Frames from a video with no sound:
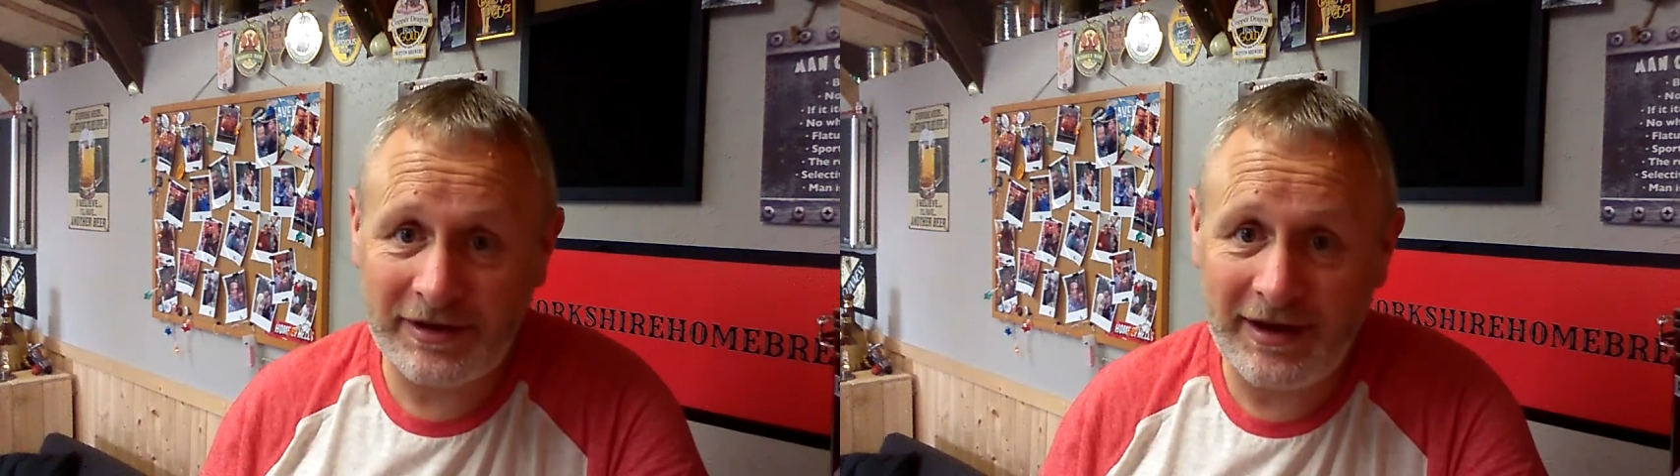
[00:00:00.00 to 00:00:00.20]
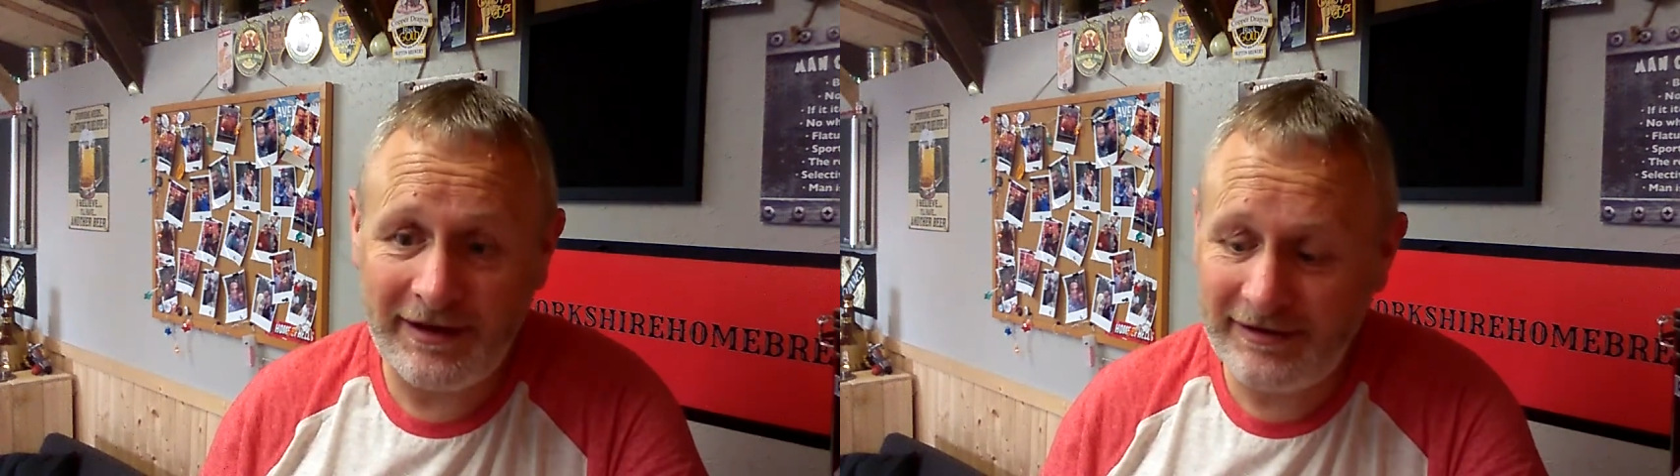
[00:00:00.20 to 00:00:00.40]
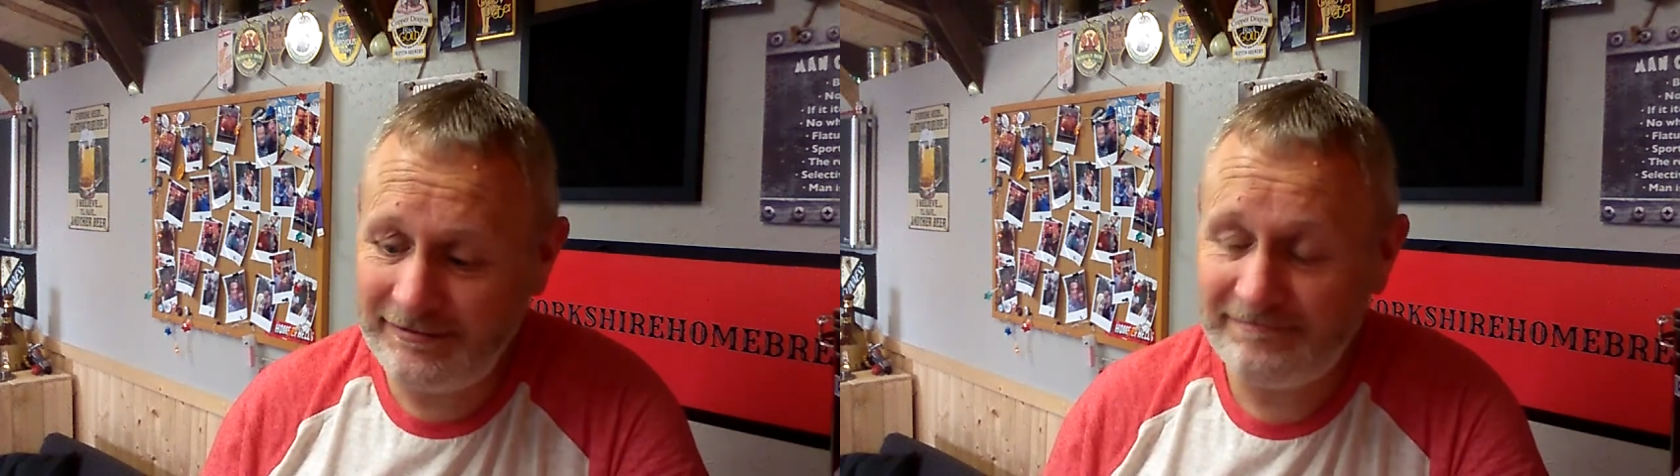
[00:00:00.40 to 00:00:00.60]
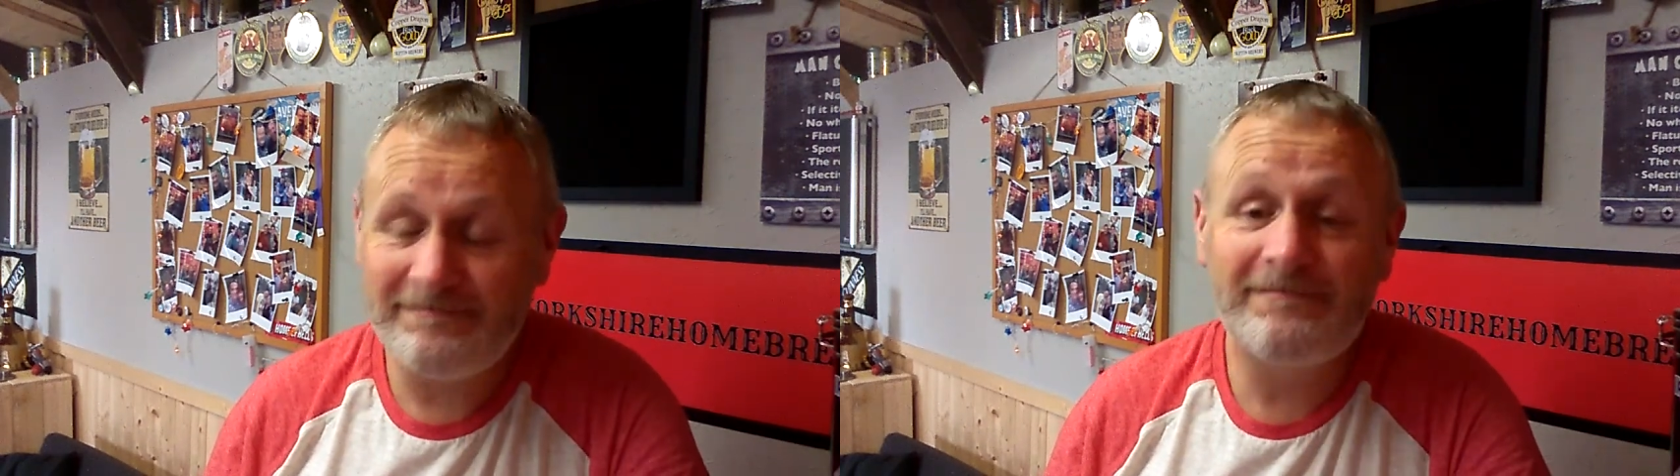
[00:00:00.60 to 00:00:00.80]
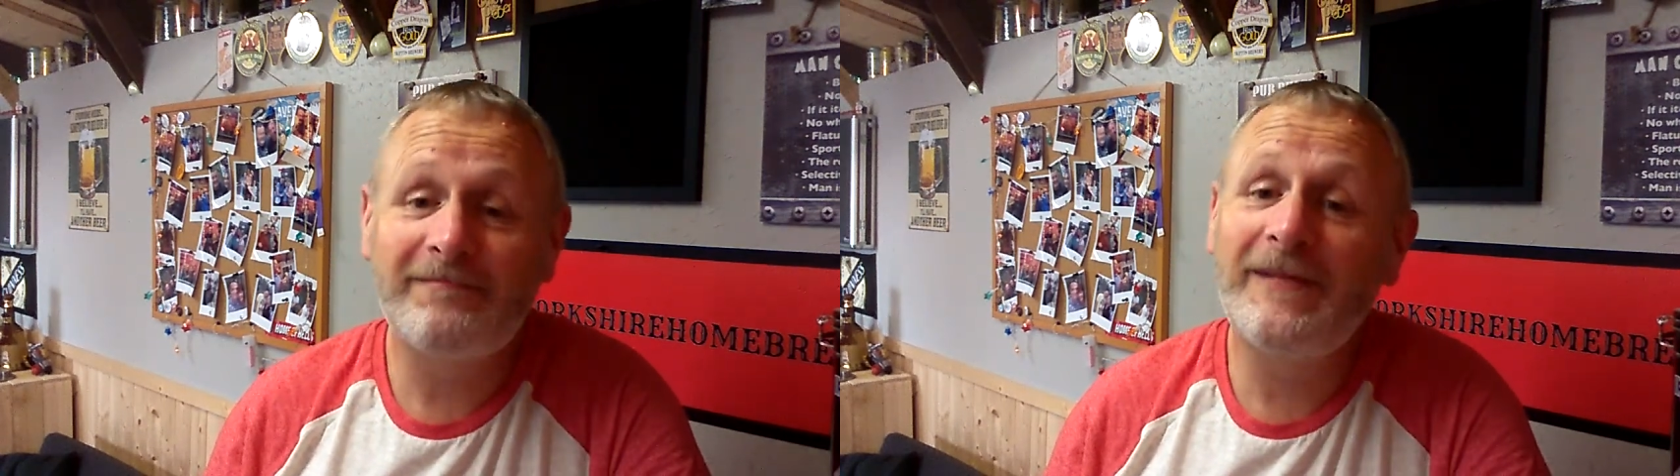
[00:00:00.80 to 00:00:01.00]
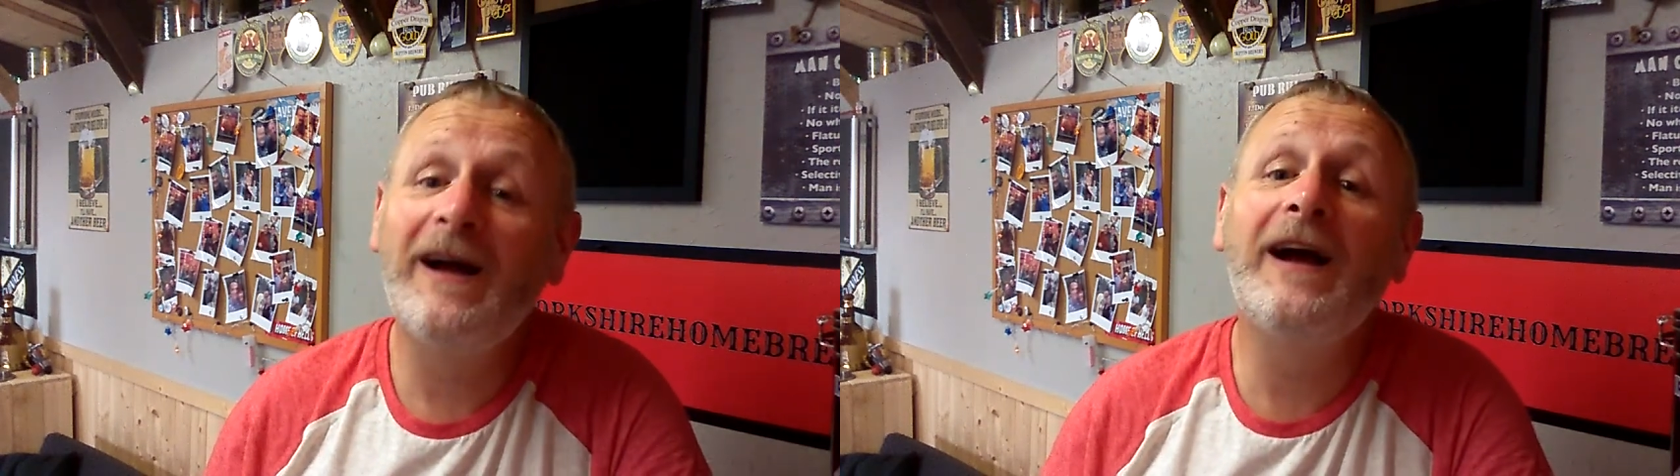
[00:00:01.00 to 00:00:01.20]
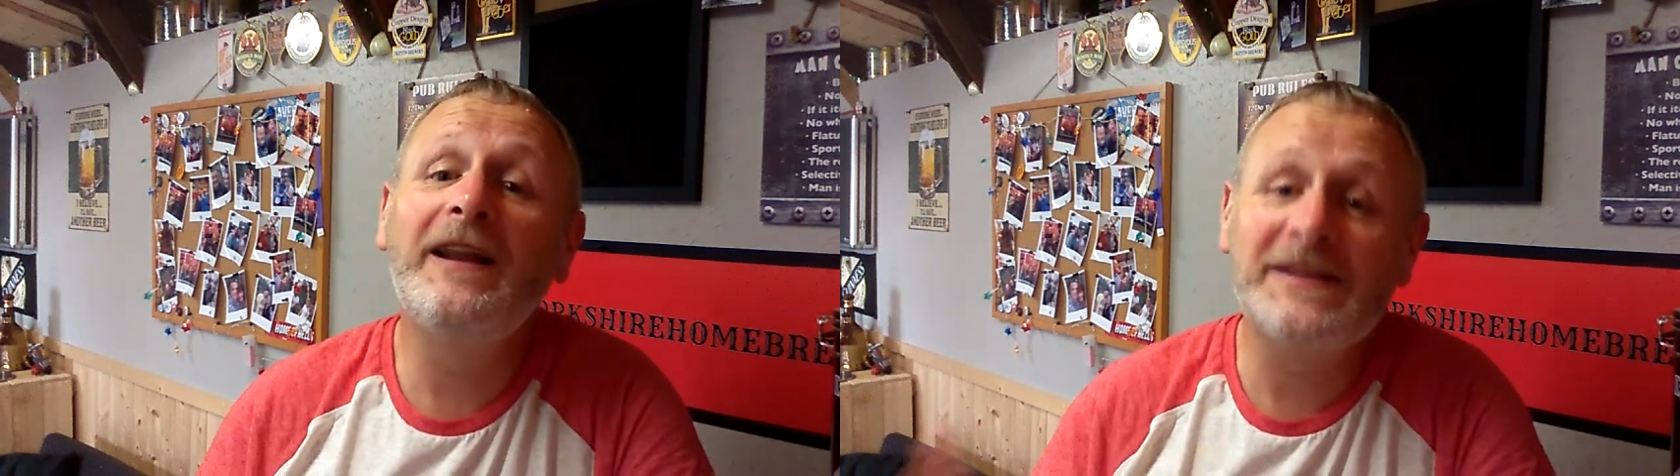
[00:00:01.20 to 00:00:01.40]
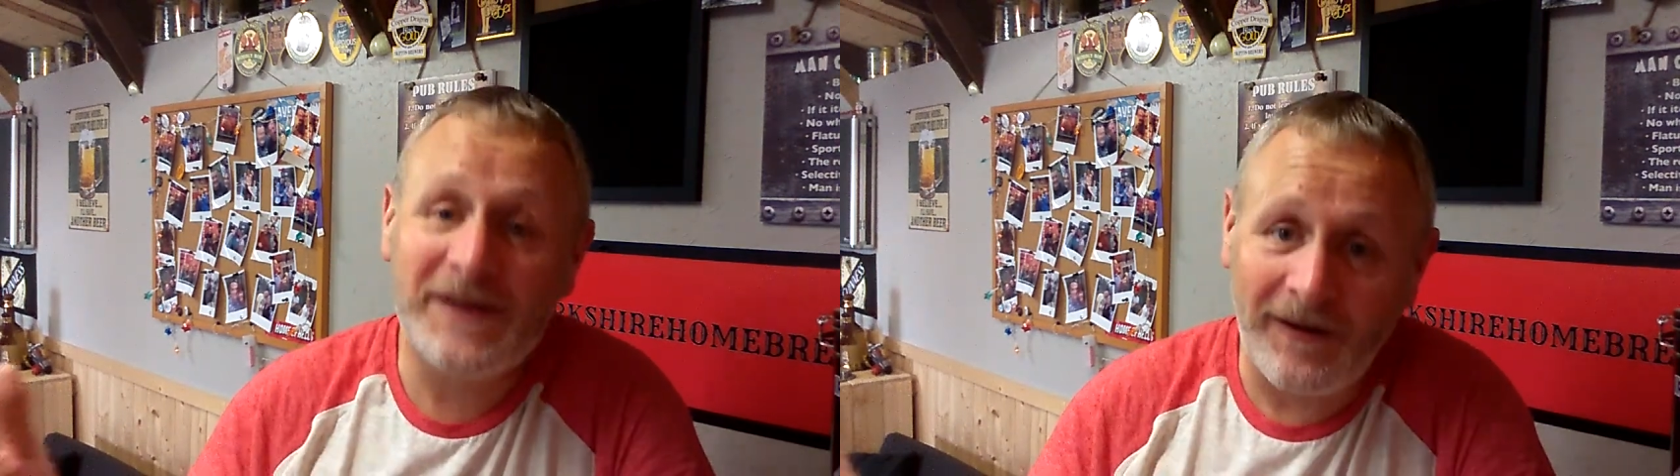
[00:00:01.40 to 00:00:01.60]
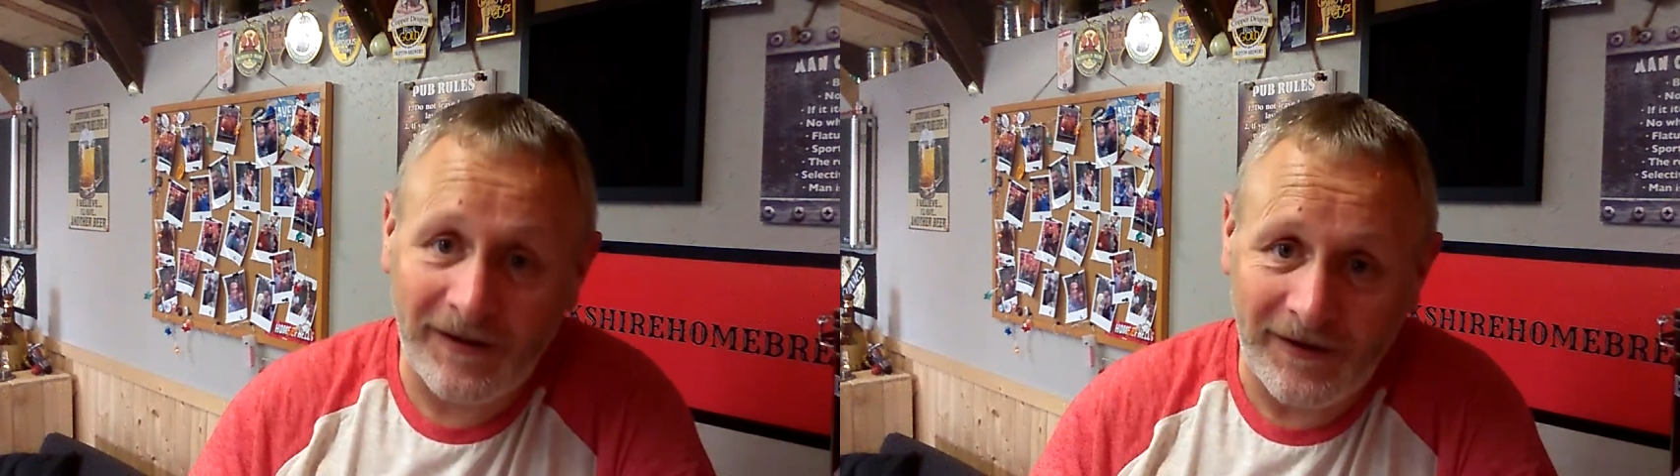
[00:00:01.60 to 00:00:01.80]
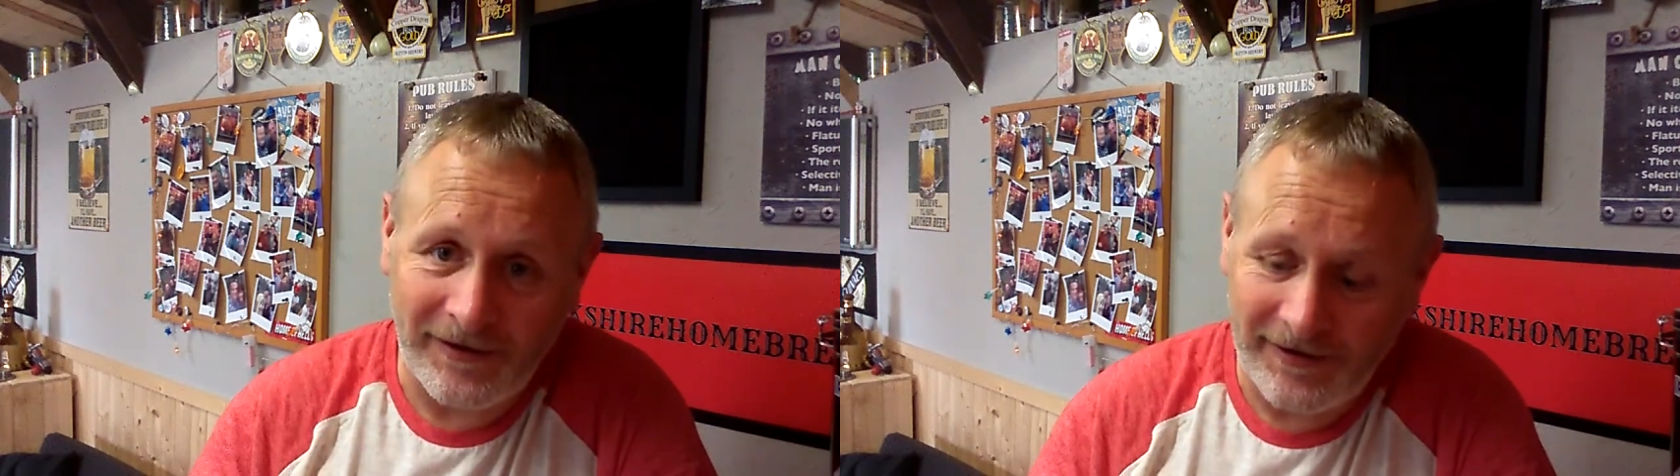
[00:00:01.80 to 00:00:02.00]
we're getting, and it's
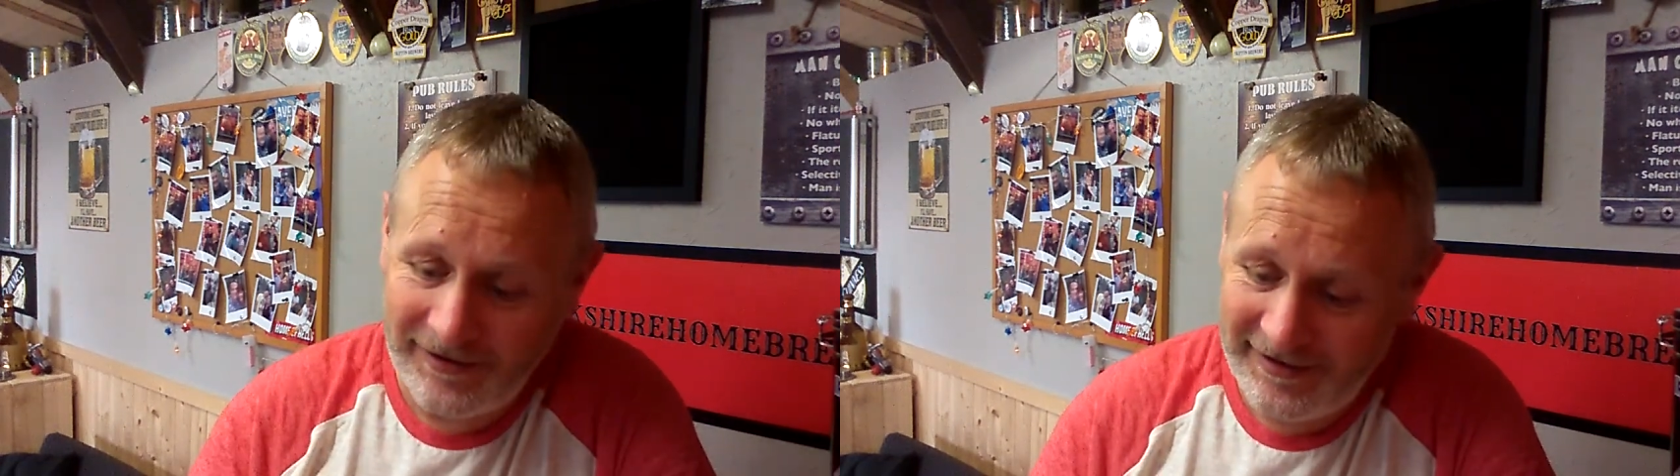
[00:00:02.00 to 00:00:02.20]
all gone.